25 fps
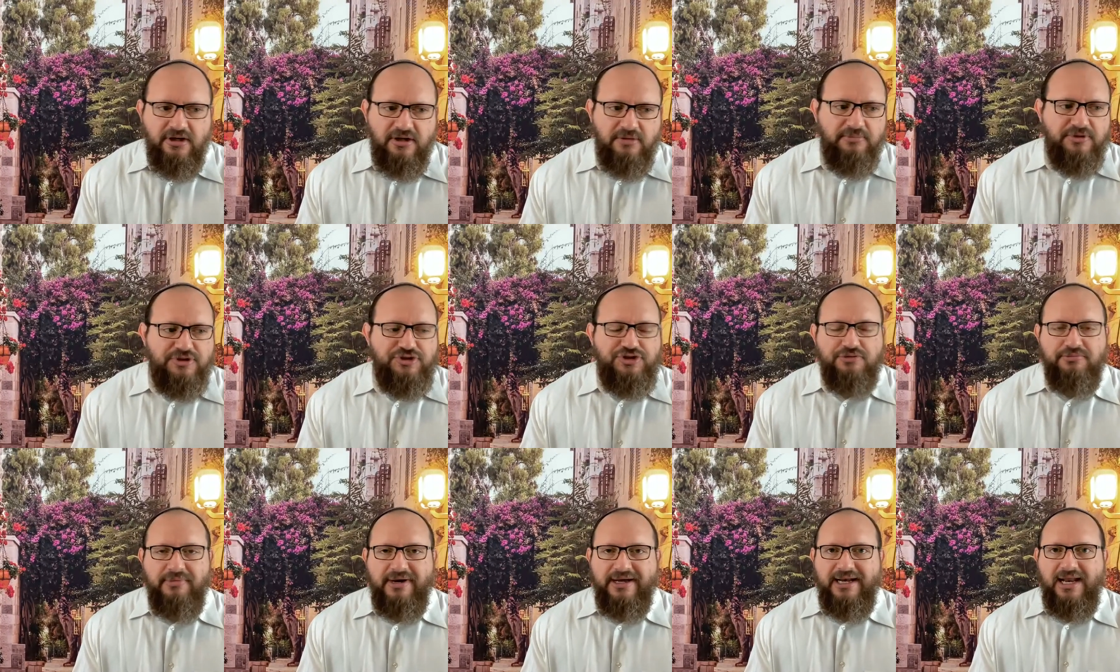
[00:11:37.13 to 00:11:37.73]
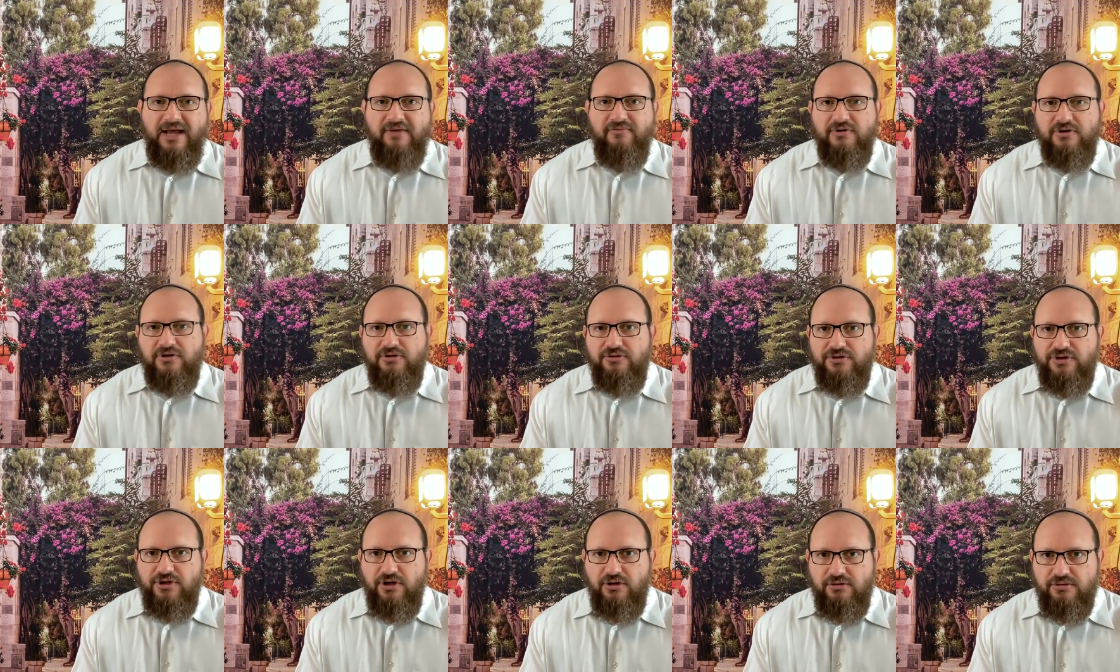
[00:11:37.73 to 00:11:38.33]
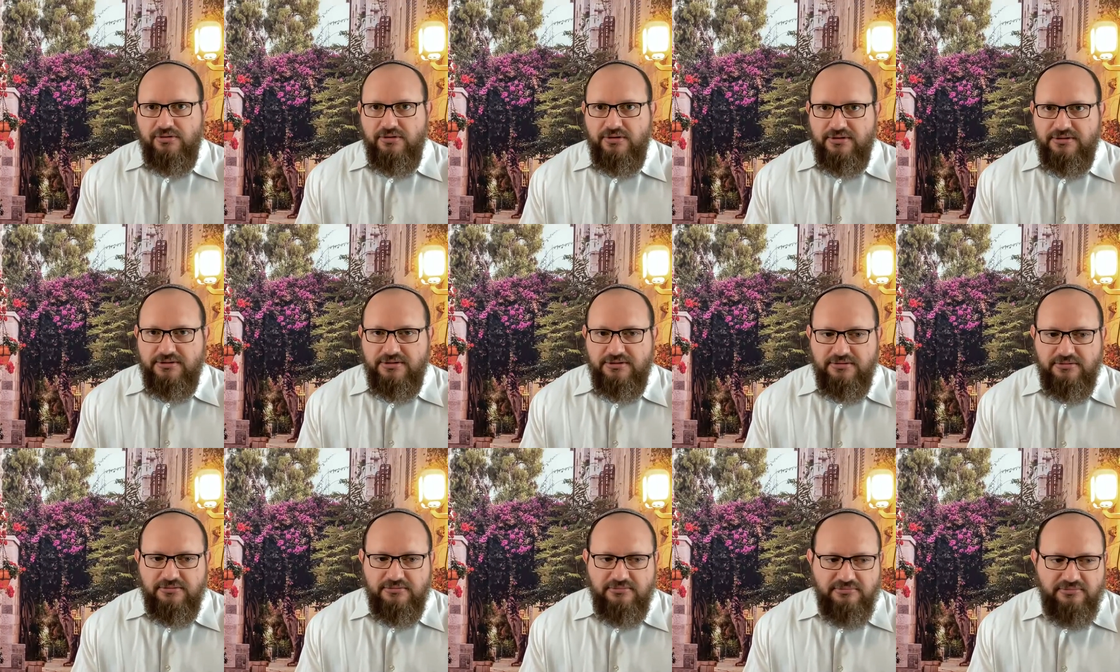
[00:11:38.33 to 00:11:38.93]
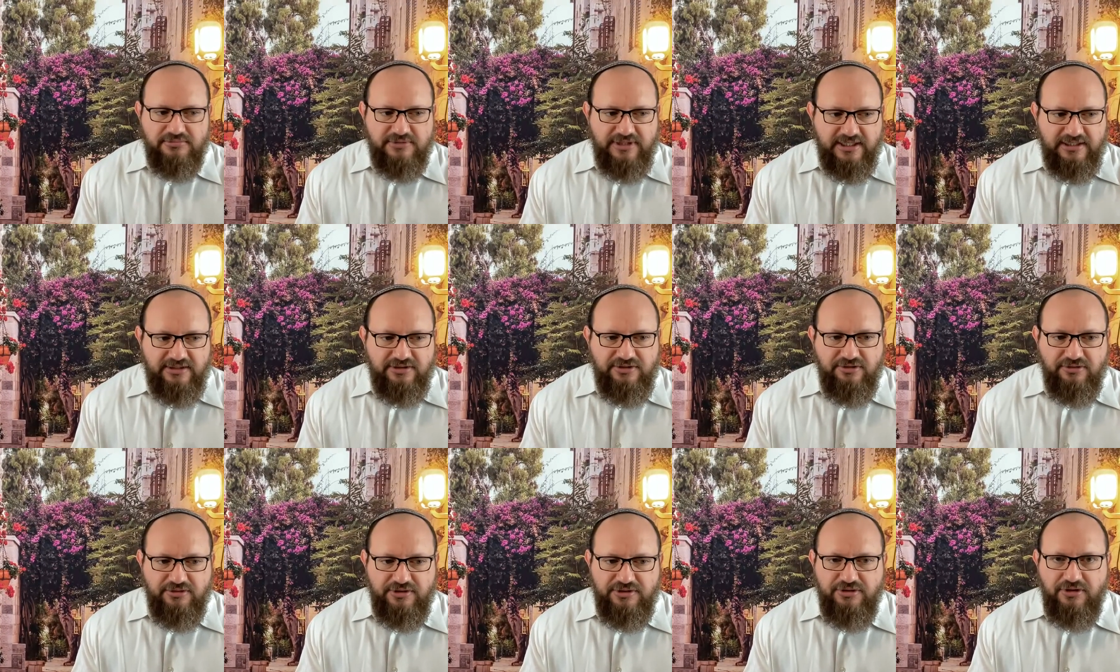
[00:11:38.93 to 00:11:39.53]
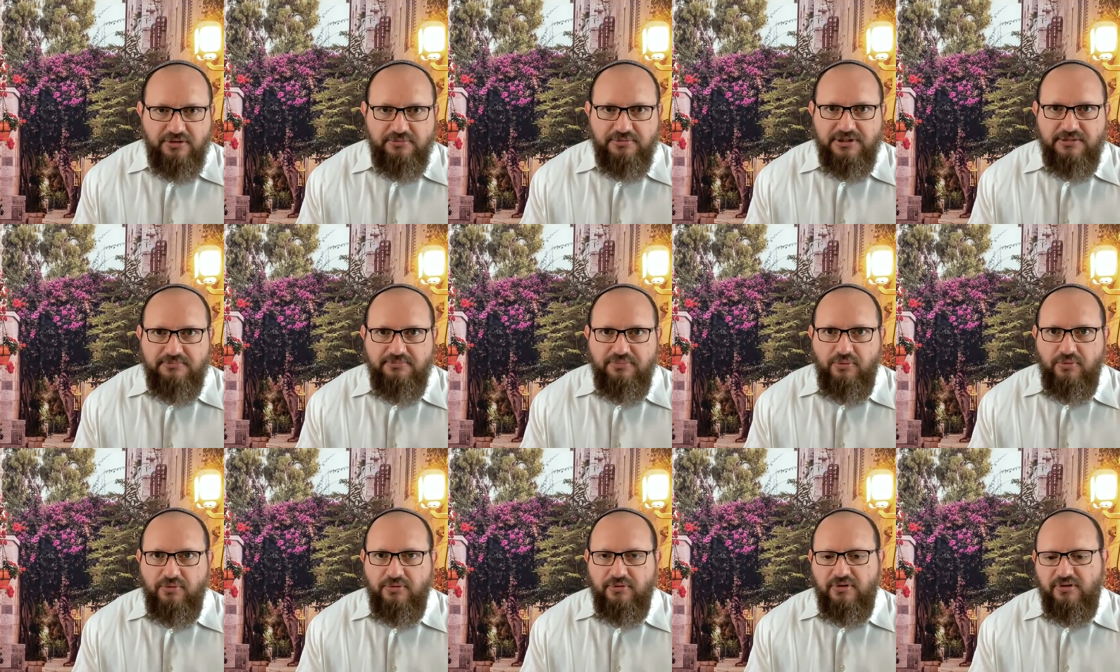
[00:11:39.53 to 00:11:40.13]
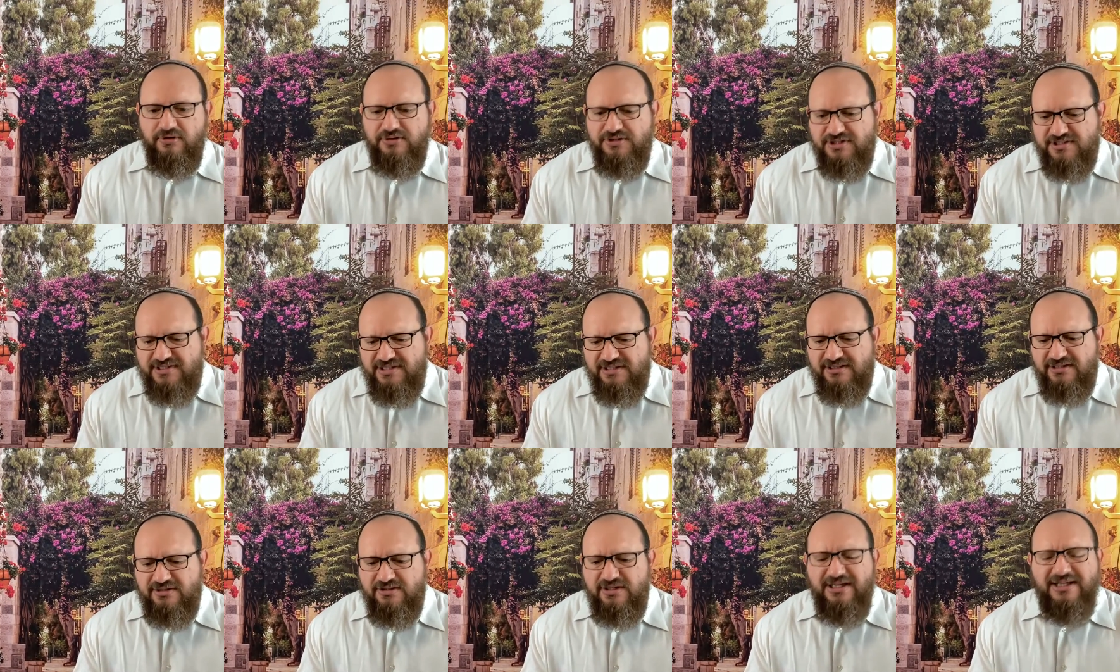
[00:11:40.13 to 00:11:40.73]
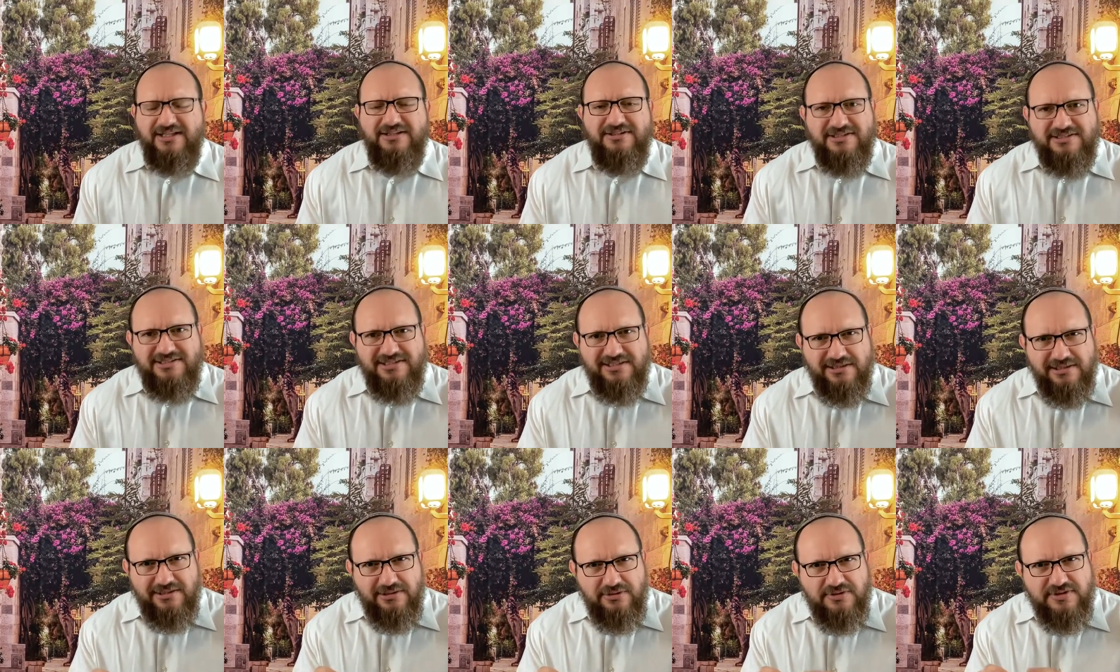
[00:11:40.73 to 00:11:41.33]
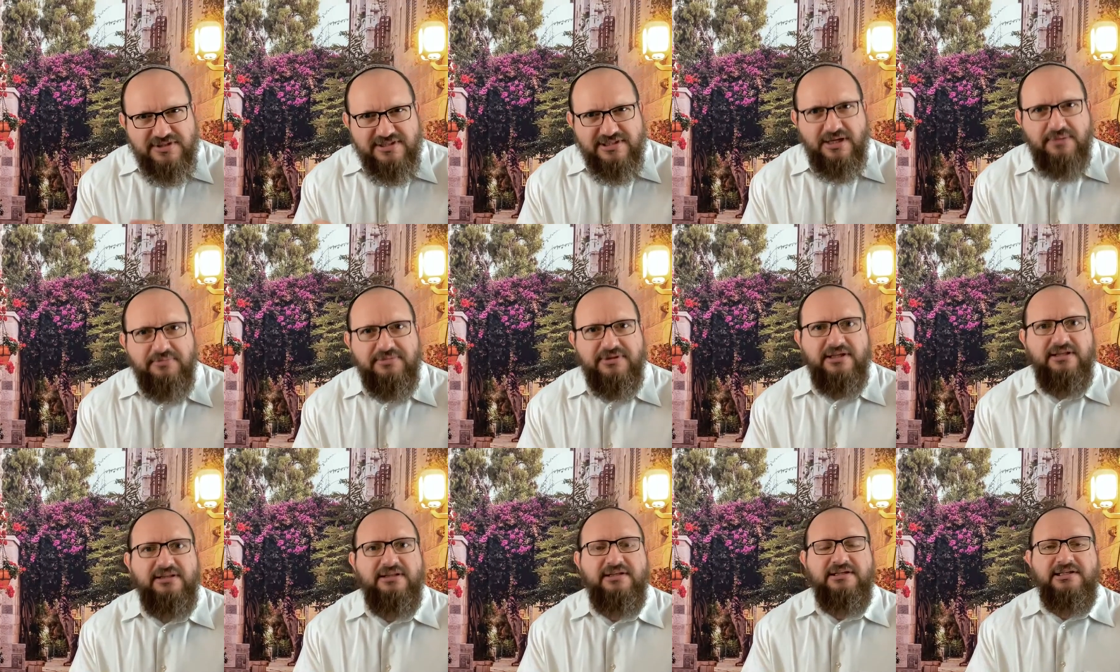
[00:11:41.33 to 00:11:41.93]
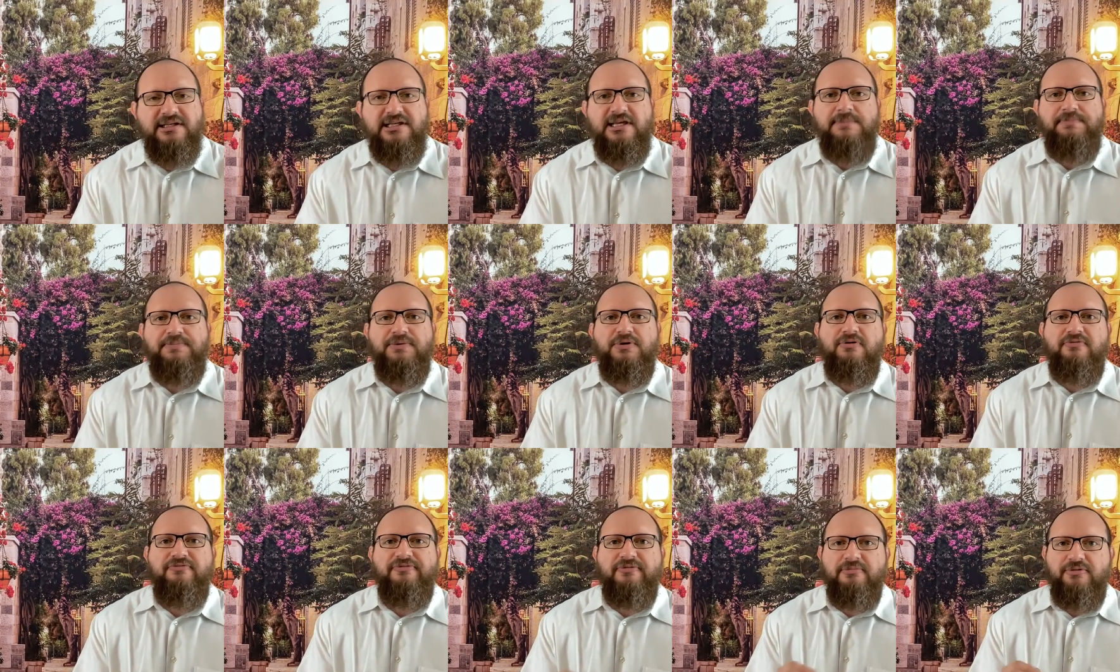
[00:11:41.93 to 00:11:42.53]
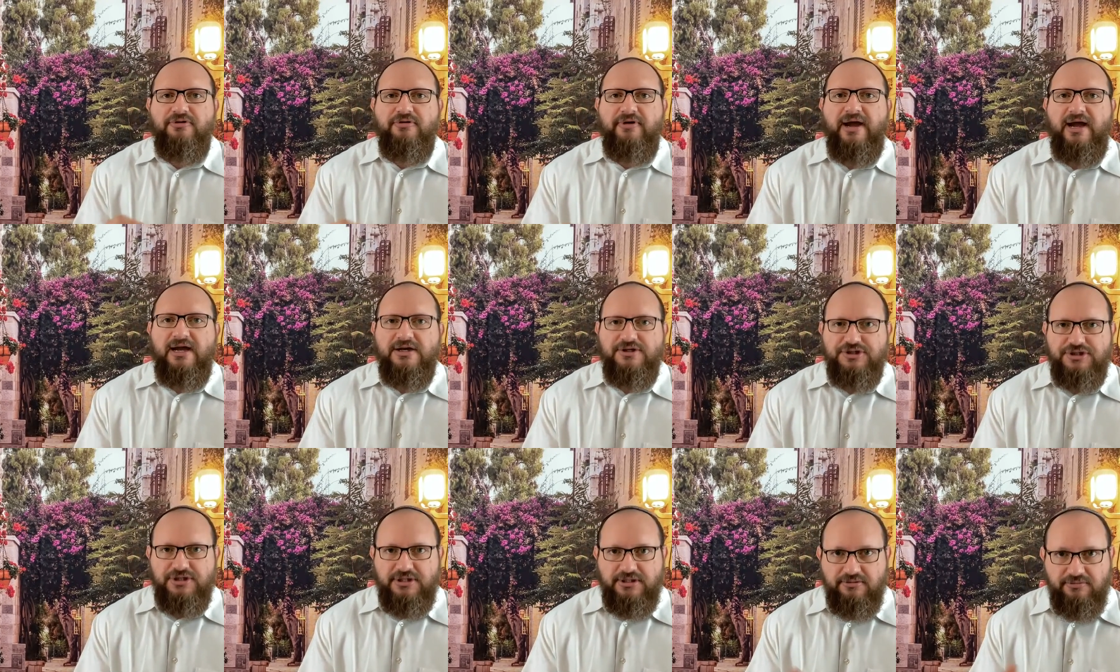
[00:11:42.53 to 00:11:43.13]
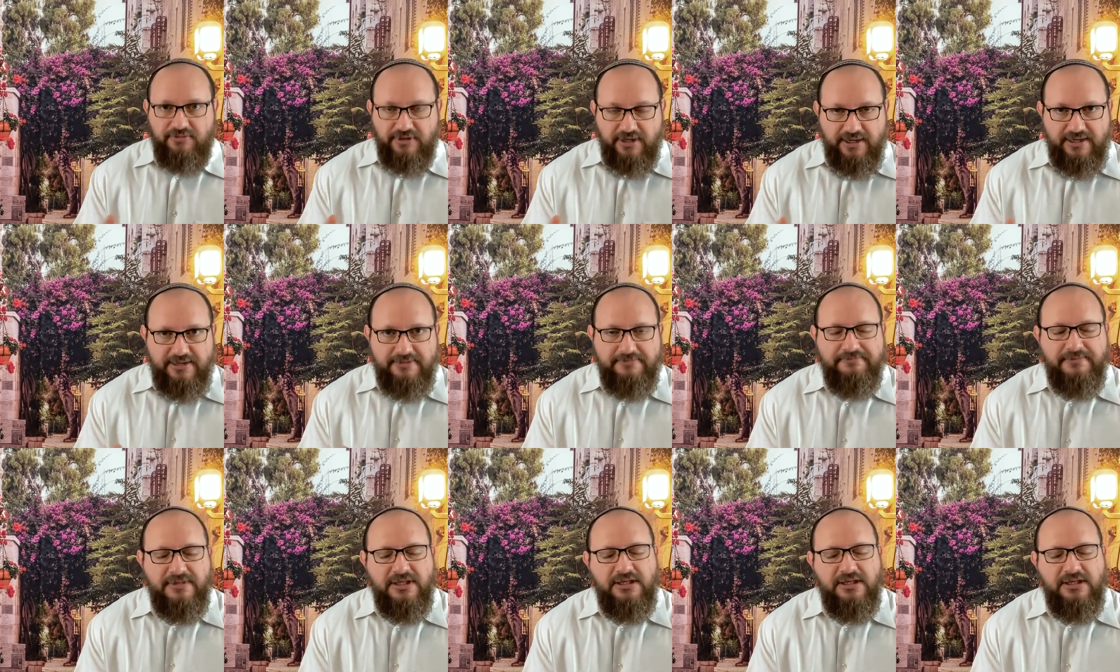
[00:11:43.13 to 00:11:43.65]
but you might have a little yogurt like during Yom Kippur, or just a little something to keep you from crashing. Right.